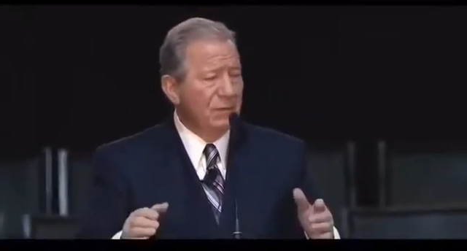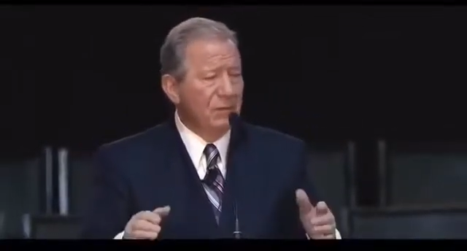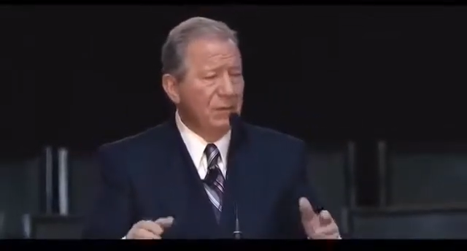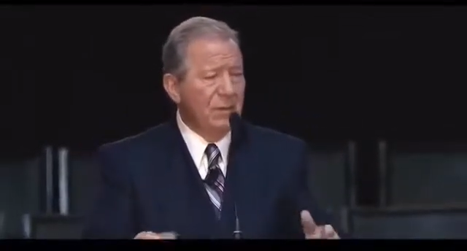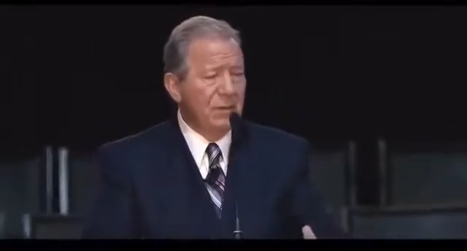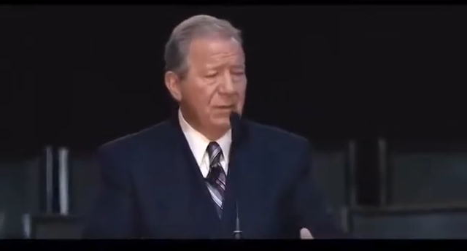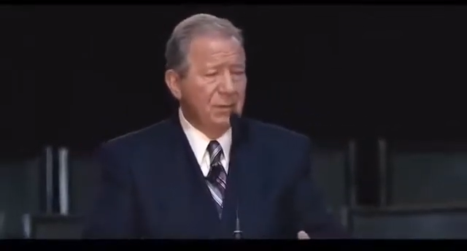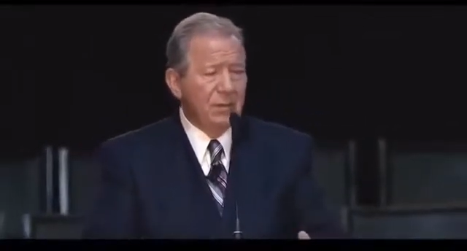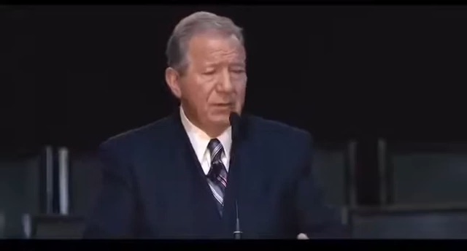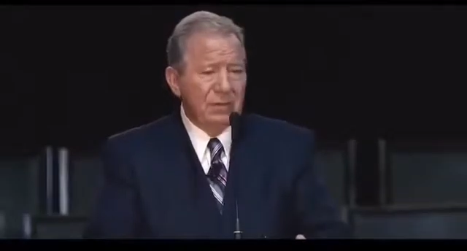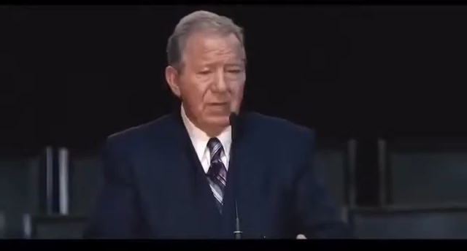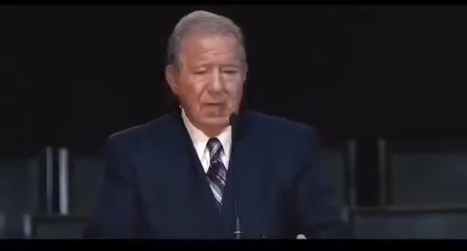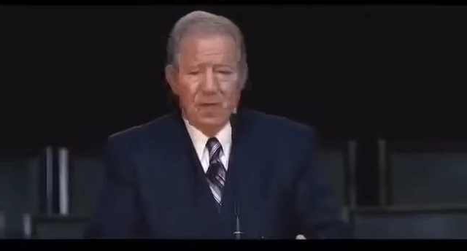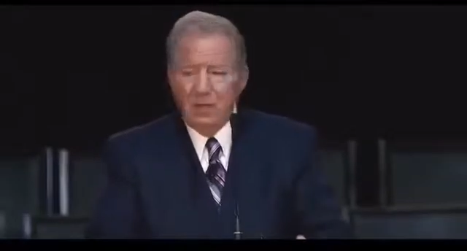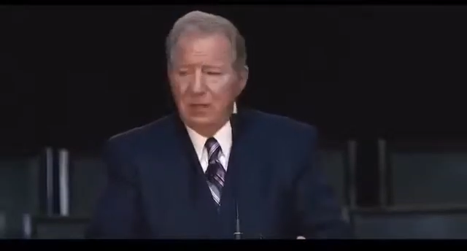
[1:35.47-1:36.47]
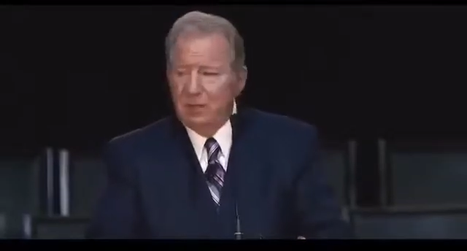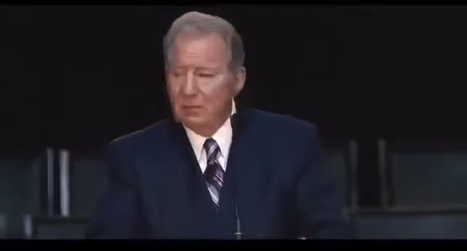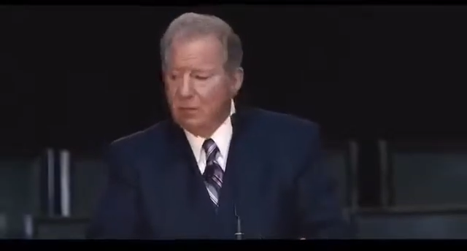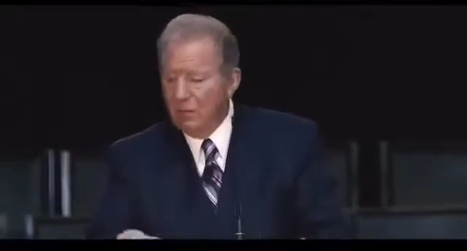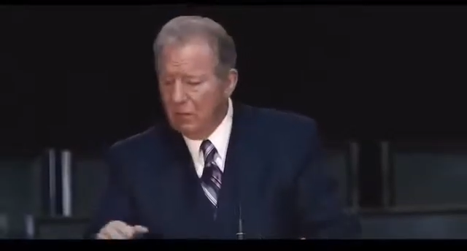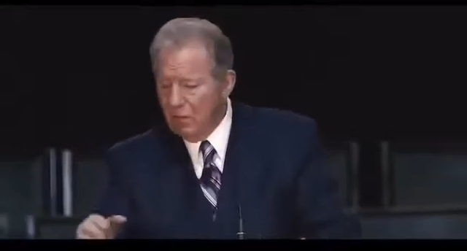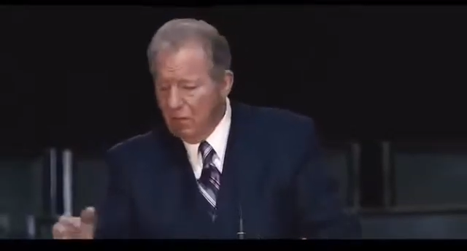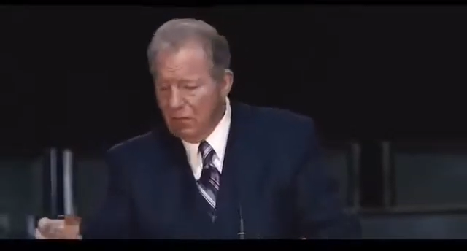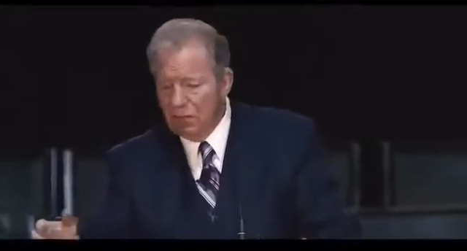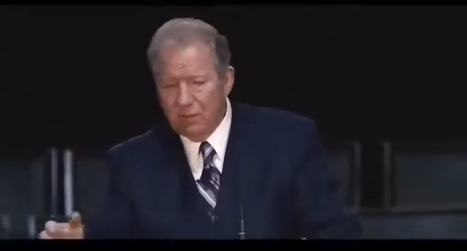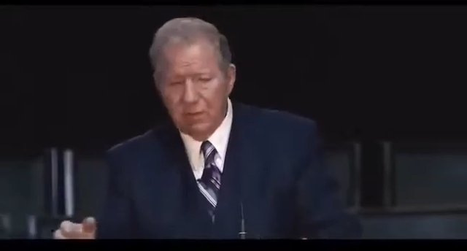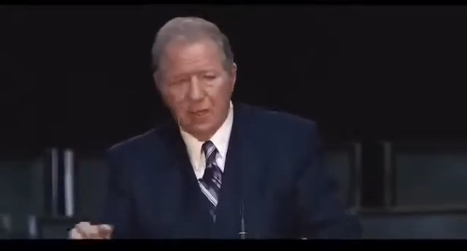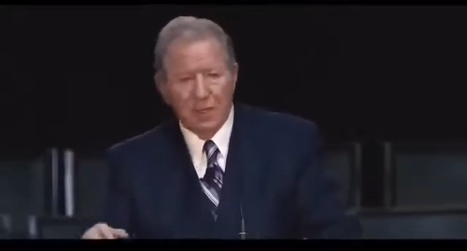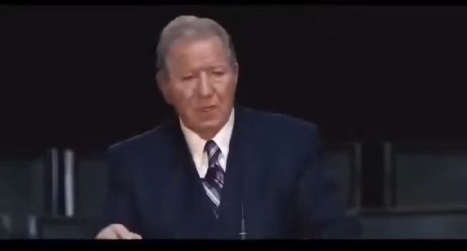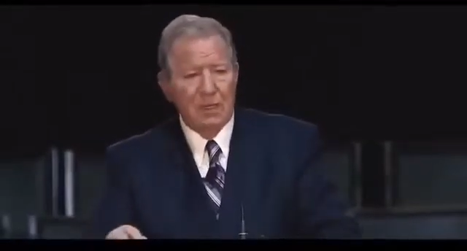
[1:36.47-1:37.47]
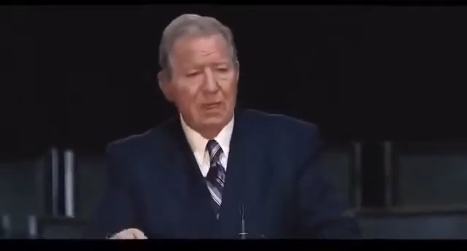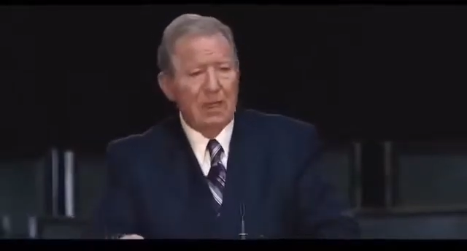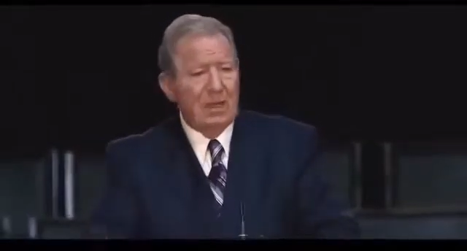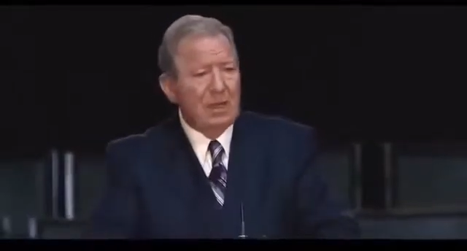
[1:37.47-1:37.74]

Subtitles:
dependent upon Donald and so close to Donald,